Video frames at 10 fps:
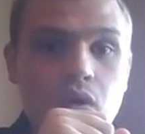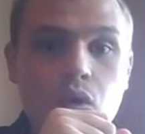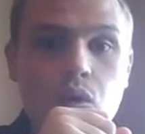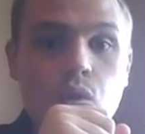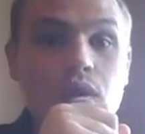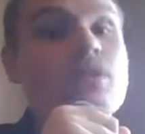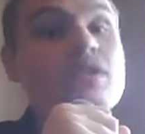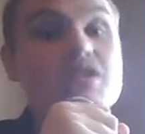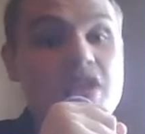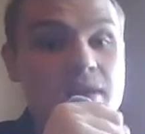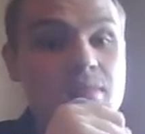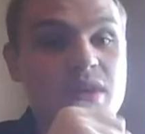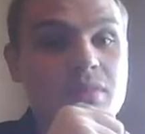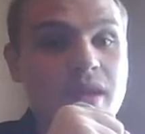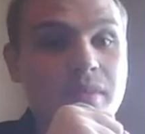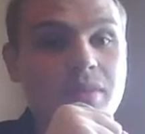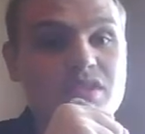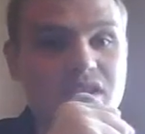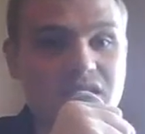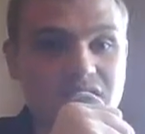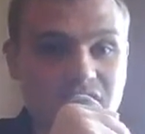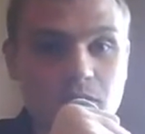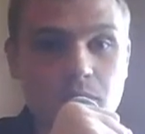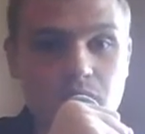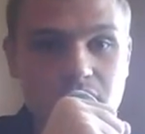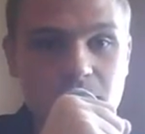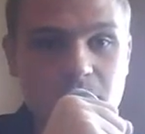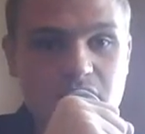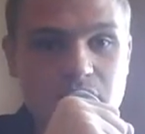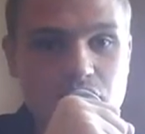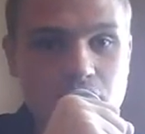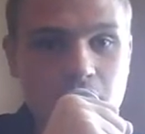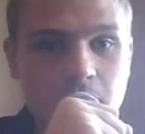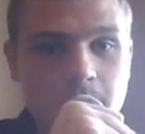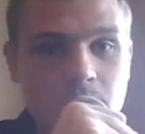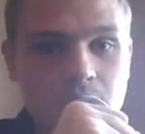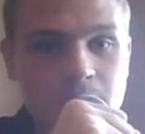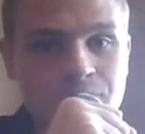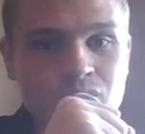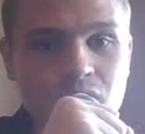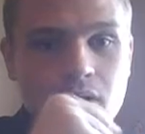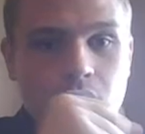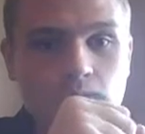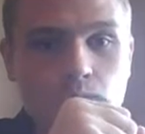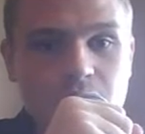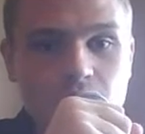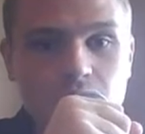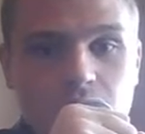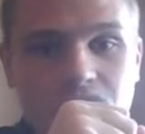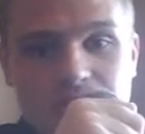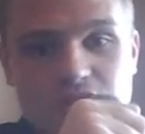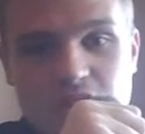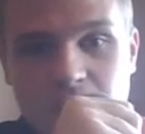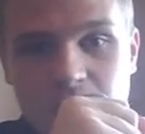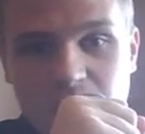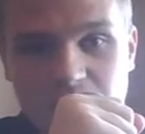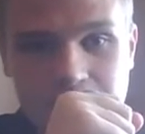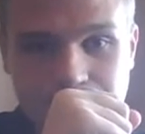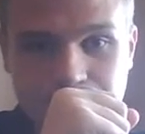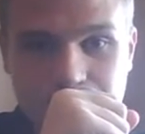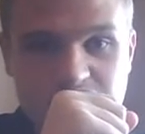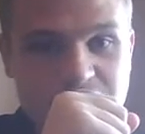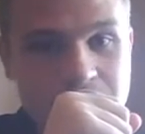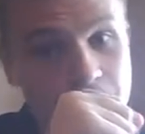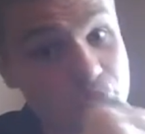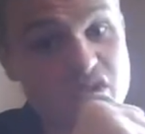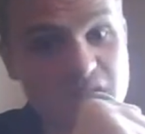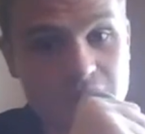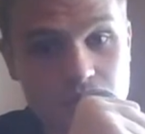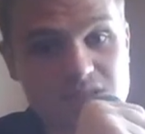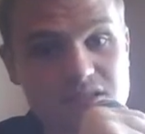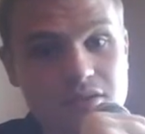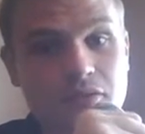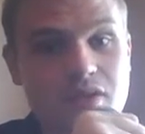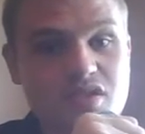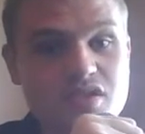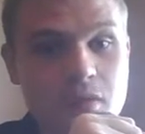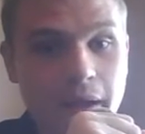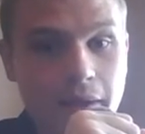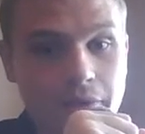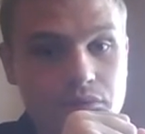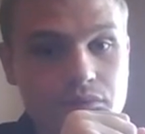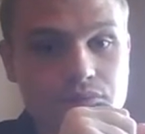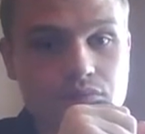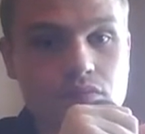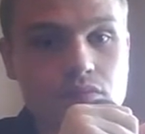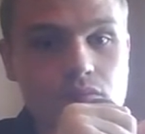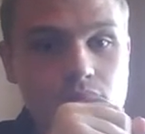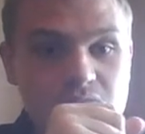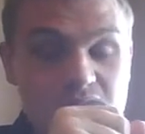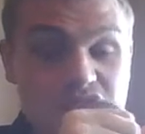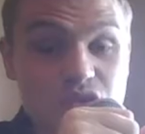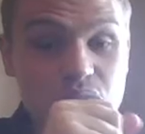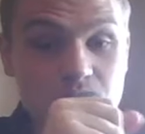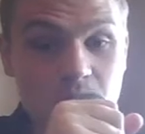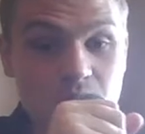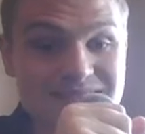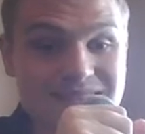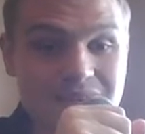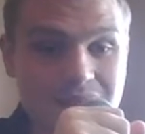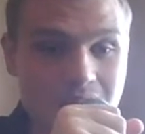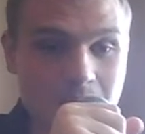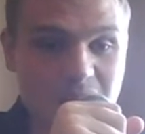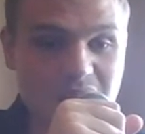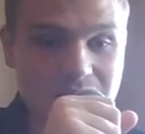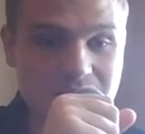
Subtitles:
will the champion be able to continue putting the pressure up? We know the champion is most dangerous in the first round. So with the president coming into